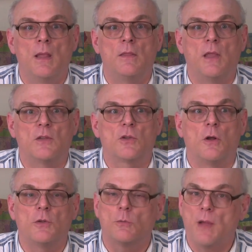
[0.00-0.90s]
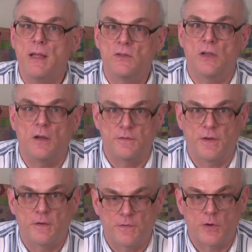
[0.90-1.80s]
That's called the rights of
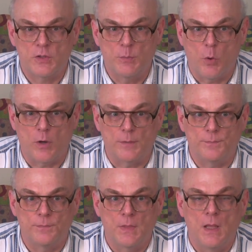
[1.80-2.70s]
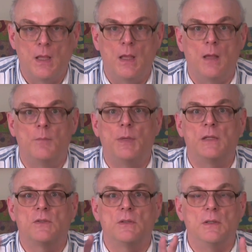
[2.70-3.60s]
firstborn.
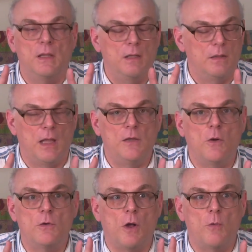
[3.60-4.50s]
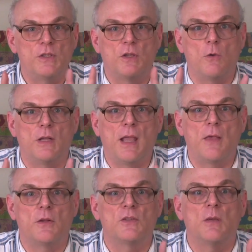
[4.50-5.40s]
But they don't always go
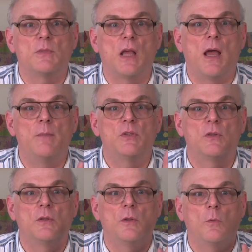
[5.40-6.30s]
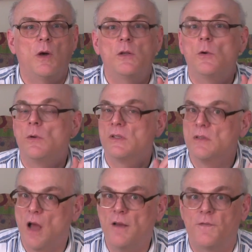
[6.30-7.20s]
together. Sometimes the one who is
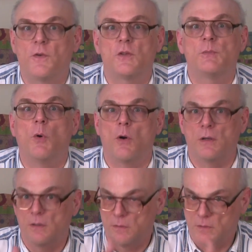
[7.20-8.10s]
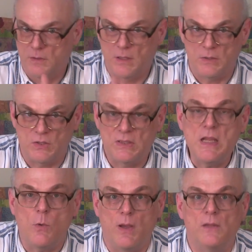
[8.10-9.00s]
not firstborn in
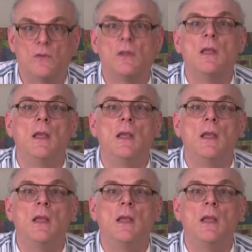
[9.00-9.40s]
sequence